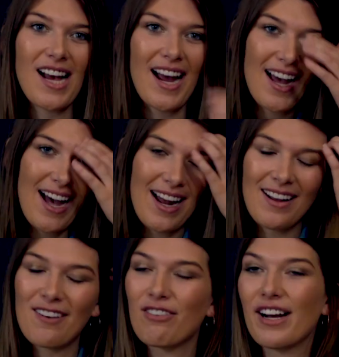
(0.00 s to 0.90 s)
I had
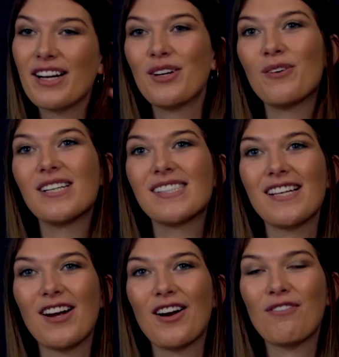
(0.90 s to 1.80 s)
a friend who was
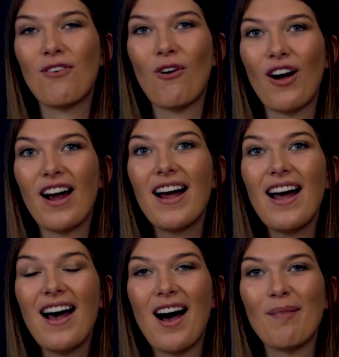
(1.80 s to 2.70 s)
here for
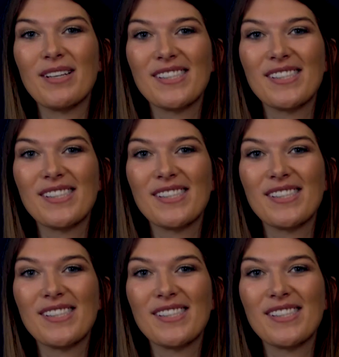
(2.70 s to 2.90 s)
the